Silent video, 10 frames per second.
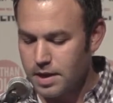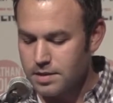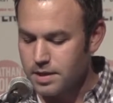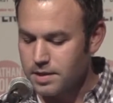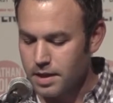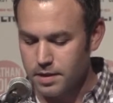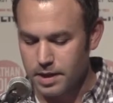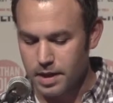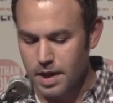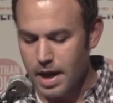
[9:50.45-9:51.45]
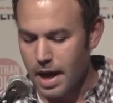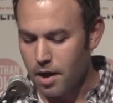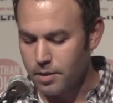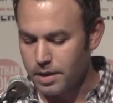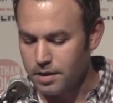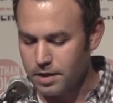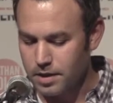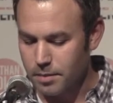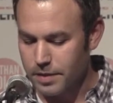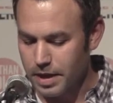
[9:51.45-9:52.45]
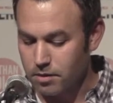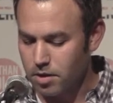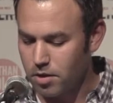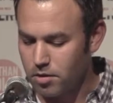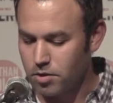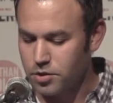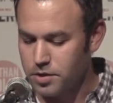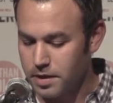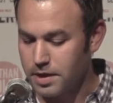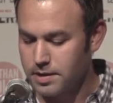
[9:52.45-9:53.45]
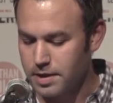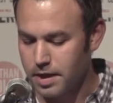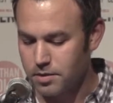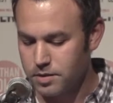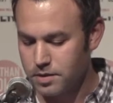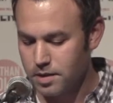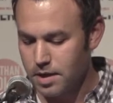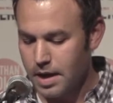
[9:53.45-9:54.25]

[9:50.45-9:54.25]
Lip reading: detailing how he'd cleaned up the alcohol culture in his house,